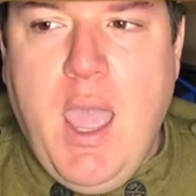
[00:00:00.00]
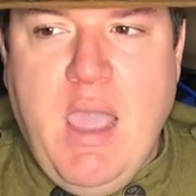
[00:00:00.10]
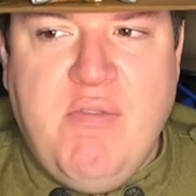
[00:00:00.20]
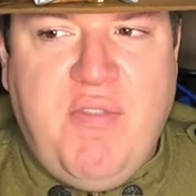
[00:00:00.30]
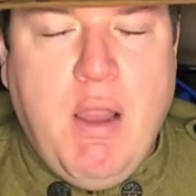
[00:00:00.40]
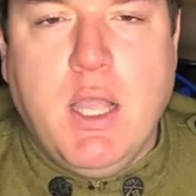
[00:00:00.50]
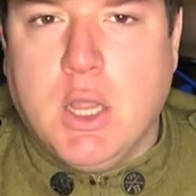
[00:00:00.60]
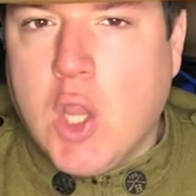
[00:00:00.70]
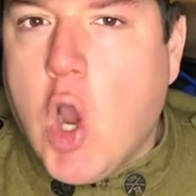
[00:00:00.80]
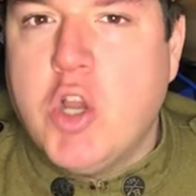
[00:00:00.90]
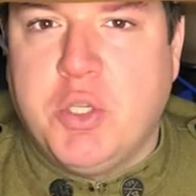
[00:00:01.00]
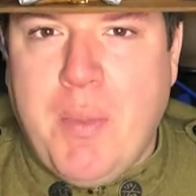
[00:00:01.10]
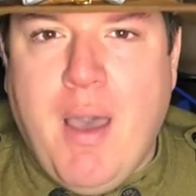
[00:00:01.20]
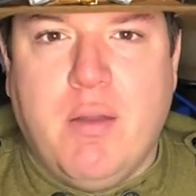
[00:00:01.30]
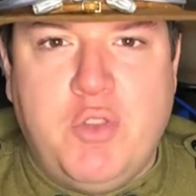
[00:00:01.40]
a very large
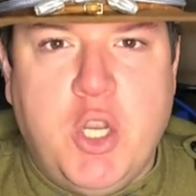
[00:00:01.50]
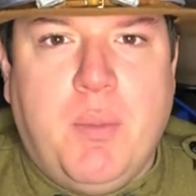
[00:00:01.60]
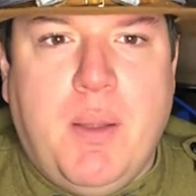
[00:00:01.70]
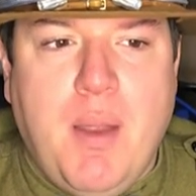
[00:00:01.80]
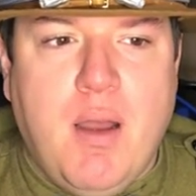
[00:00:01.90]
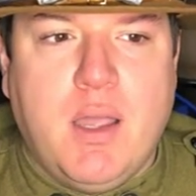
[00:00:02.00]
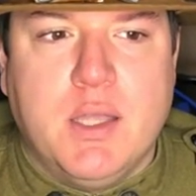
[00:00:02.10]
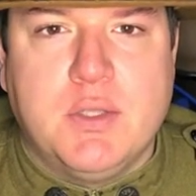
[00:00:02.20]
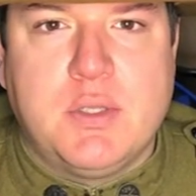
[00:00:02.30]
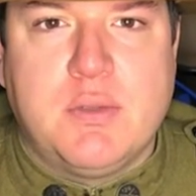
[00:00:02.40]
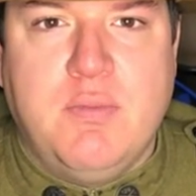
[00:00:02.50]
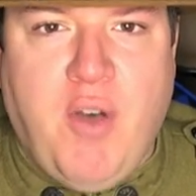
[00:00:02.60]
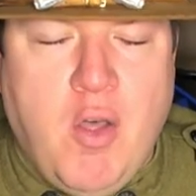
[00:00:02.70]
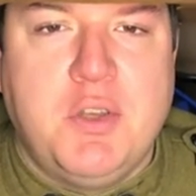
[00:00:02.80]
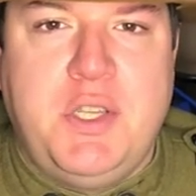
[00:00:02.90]
amount of German Americans
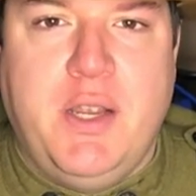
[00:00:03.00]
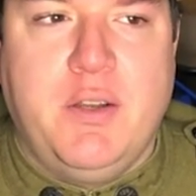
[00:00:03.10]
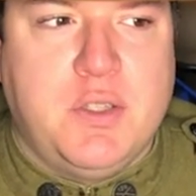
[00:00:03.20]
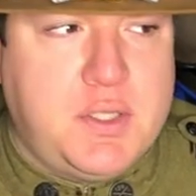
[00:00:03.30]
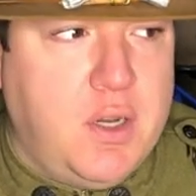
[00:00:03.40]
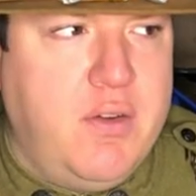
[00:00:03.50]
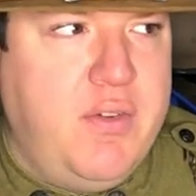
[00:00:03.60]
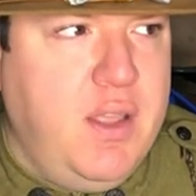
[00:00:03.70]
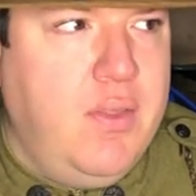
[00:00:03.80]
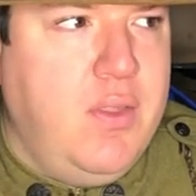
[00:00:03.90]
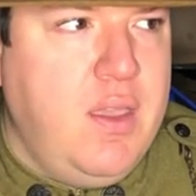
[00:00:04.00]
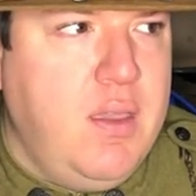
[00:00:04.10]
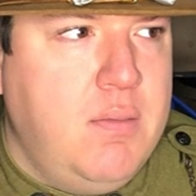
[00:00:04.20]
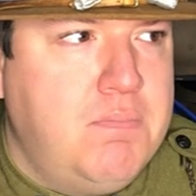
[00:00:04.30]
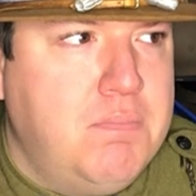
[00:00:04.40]
volunteered and served in
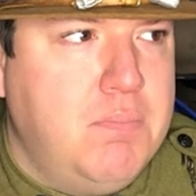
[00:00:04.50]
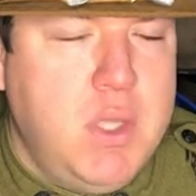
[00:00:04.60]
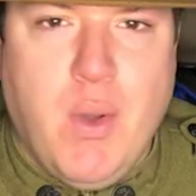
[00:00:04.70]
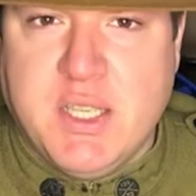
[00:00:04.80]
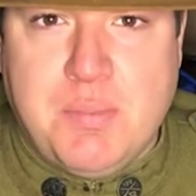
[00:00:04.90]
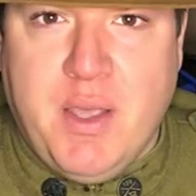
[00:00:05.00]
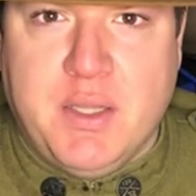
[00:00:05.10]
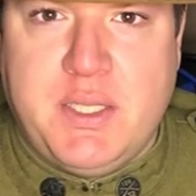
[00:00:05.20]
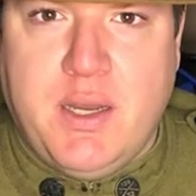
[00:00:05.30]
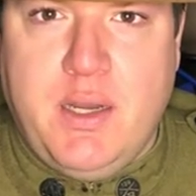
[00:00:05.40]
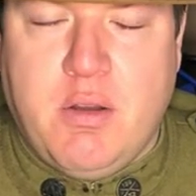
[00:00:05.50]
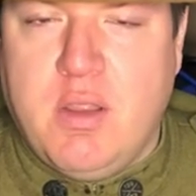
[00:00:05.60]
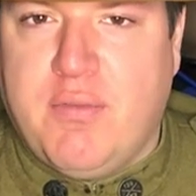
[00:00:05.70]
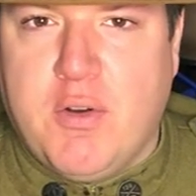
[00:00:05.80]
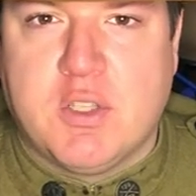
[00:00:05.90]
the U.S. military during
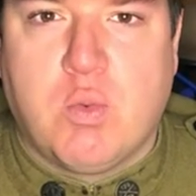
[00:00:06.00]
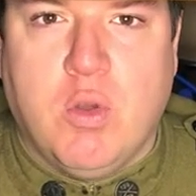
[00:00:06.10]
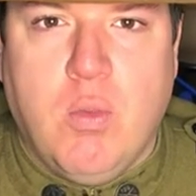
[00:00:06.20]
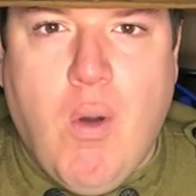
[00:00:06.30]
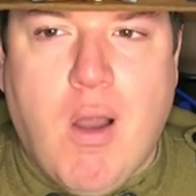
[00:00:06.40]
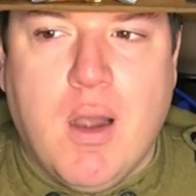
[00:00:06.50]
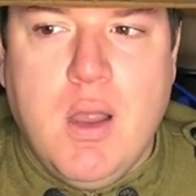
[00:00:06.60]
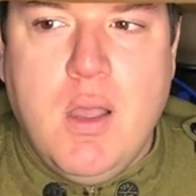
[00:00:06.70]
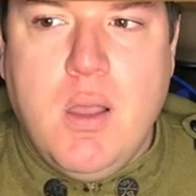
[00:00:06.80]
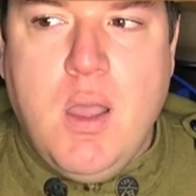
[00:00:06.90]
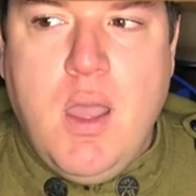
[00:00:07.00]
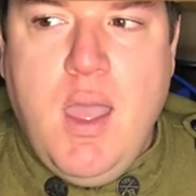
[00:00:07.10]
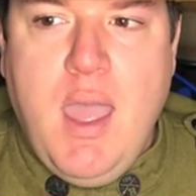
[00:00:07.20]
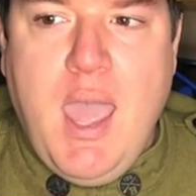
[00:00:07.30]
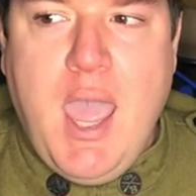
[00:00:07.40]
the First World War.
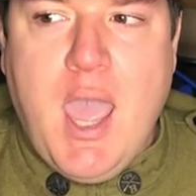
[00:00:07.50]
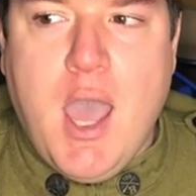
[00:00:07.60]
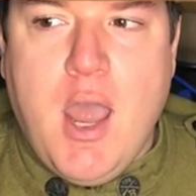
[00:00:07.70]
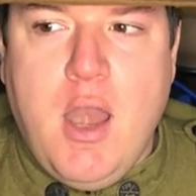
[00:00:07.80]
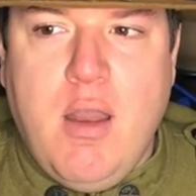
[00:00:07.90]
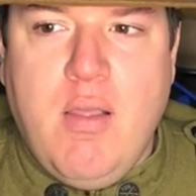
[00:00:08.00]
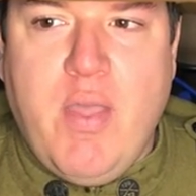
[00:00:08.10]
And